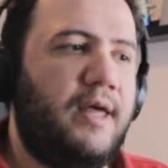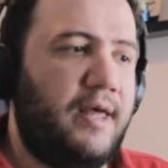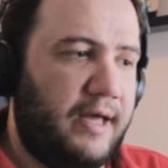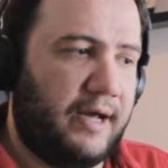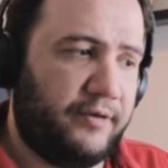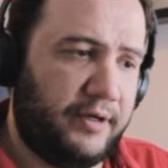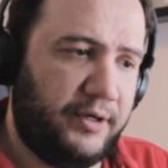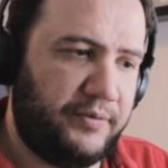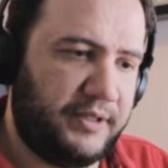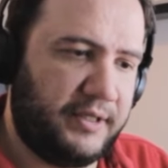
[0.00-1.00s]
I thought he
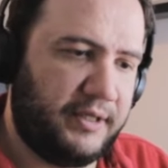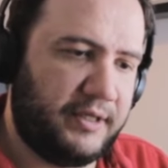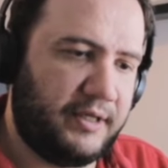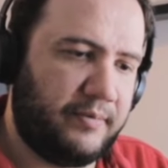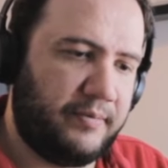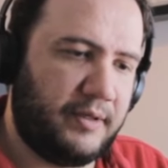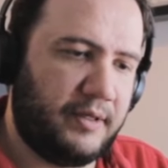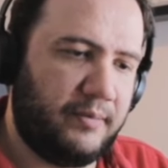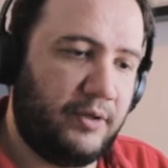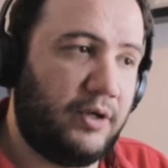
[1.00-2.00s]
was gonna come
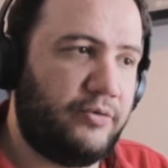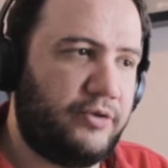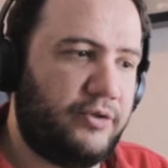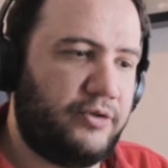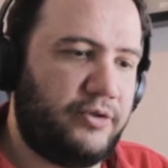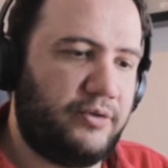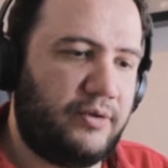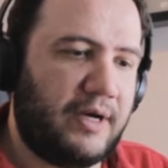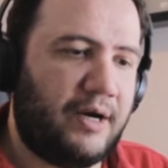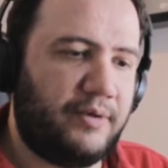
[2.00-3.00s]
um, closer to
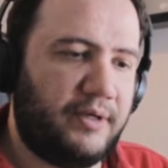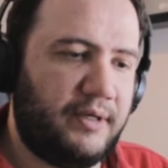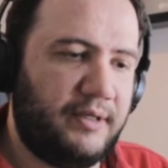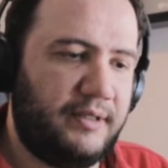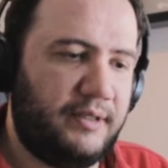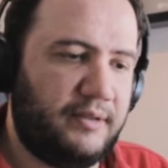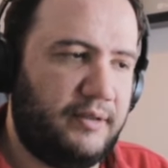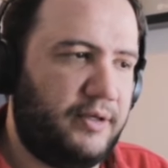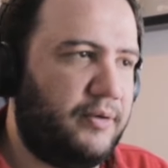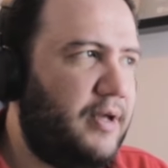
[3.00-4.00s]
our,
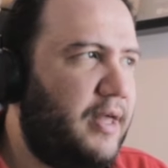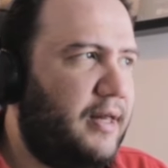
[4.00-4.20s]
you know,